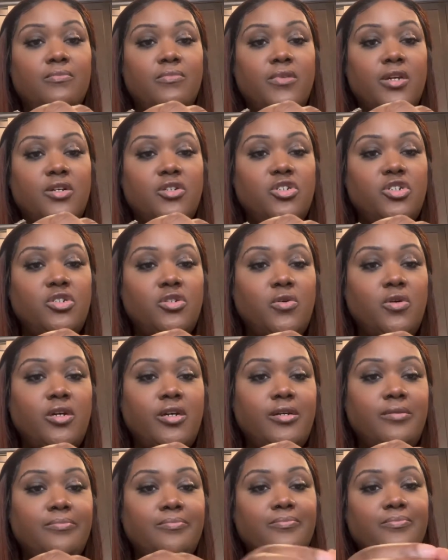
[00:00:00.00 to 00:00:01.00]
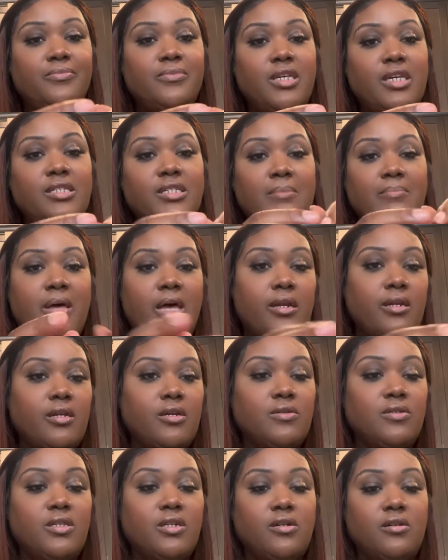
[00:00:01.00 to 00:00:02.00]
they're short. These are my
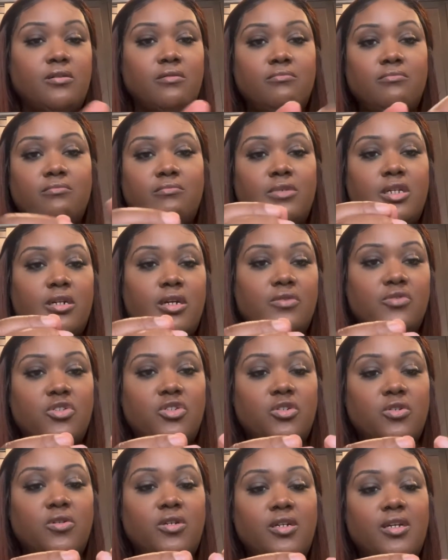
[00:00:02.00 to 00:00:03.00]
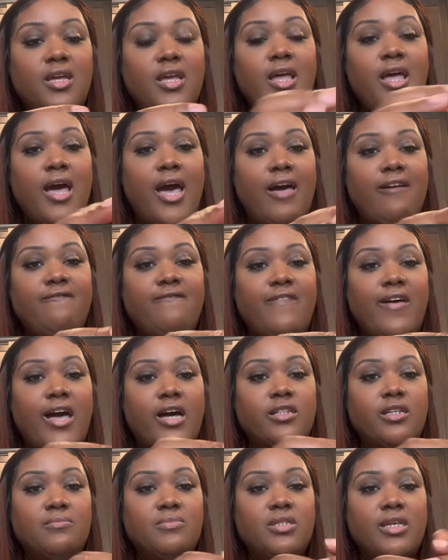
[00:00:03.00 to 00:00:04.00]
nails. They're, you know, short. I
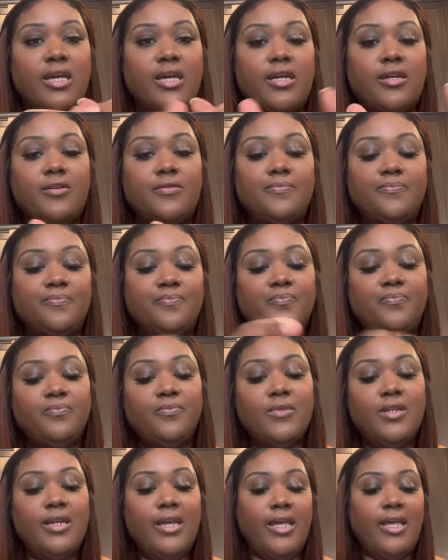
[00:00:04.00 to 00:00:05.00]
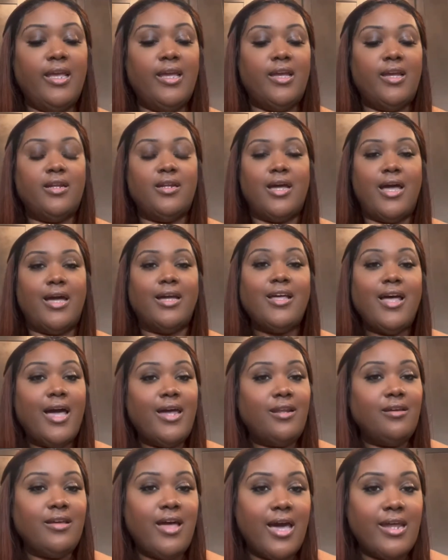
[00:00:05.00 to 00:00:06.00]
filed them down and I
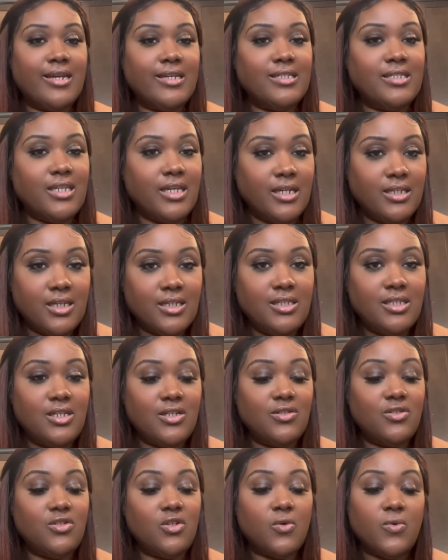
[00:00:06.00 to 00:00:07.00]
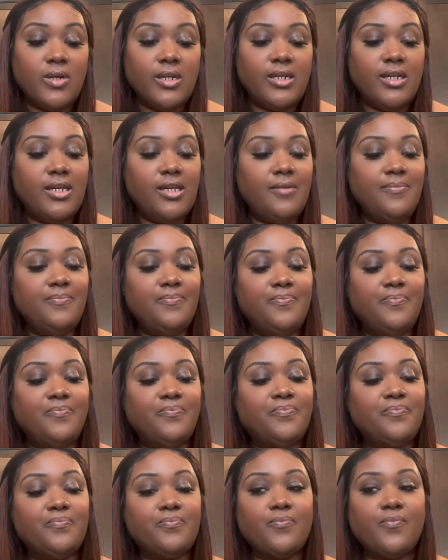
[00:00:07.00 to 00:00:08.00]
kind of got addicted to doing it.
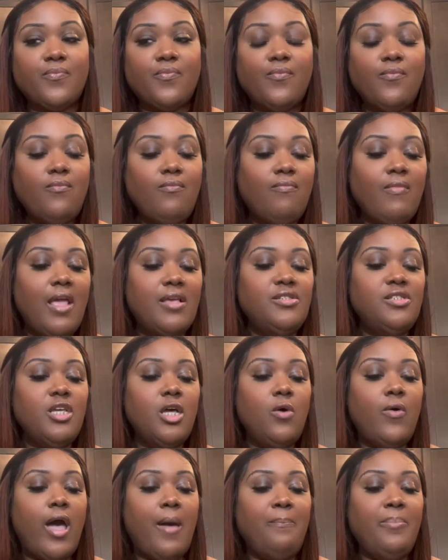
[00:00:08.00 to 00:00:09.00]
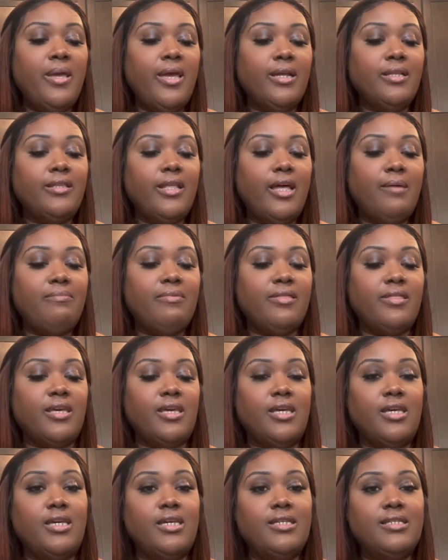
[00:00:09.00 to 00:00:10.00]
So I picked up
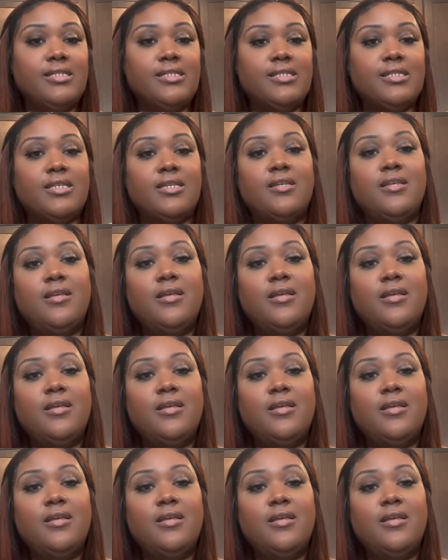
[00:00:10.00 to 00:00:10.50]
these.